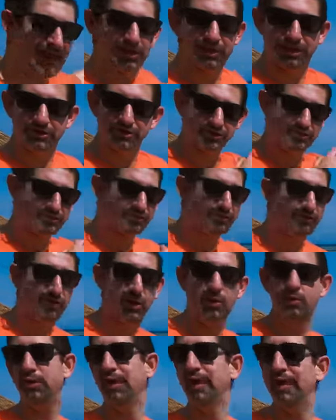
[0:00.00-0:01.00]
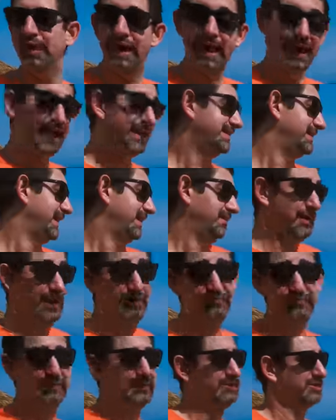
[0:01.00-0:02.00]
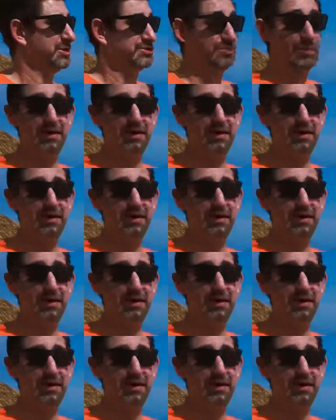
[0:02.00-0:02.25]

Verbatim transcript: out and just float and, uh, well, just